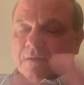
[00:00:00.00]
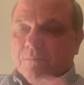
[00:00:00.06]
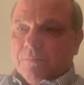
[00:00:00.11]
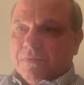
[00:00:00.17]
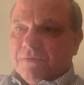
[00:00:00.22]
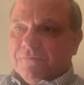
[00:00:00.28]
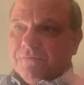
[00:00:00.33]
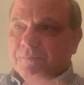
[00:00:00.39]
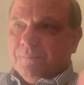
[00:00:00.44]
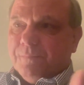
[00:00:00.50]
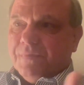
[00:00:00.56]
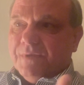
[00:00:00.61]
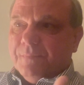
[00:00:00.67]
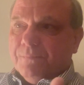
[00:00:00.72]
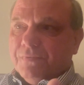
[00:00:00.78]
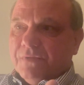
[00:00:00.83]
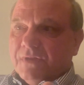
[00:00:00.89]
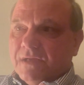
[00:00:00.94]
But for
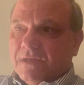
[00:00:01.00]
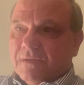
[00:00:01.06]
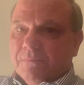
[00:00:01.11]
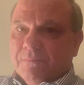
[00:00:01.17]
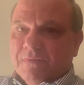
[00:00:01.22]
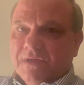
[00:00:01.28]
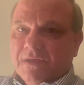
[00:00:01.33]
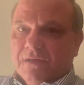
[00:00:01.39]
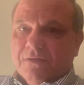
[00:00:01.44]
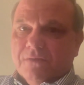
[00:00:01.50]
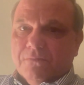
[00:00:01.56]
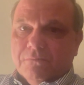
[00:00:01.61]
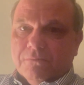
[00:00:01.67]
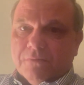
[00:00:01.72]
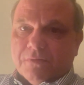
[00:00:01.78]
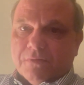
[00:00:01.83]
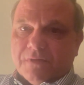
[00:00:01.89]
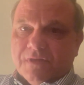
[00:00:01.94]
people like me who
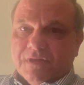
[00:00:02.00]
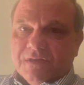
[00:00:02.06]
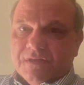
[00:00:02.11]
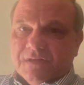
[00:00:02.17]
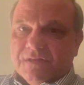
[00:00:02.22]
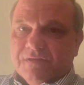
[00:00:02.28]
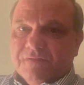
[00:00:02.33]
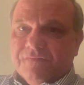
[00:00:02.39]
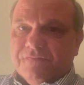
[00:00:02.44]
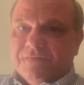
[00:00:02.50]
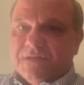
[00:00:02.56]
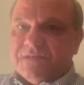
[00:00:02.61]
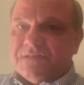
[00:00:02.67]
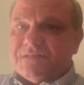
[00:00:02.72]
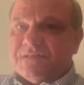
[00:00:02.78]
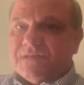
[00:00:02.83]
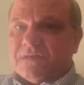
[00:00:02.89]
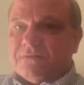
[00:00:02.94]
work in the
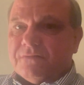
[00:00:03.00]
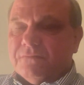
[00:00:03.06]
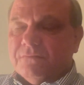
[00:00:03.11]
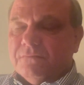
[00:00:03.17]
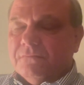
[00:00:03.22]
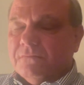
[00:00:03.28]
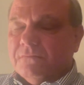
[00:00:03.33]
defense sector,